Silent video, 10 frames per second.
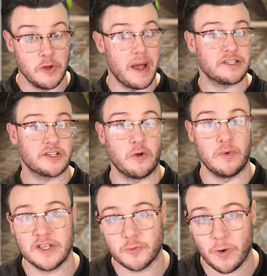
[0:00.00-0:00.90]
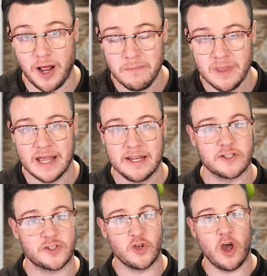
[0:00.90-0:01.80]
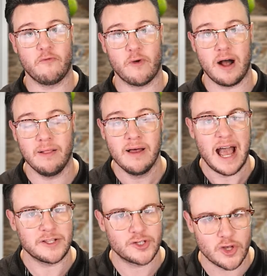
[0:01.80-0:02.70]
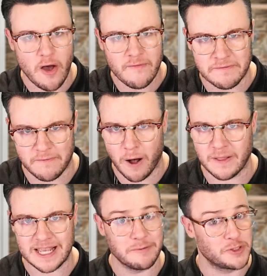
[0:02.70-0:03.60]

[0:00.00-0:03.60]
If Eubanks is going to win this one, he needs to serve well and serve and volley.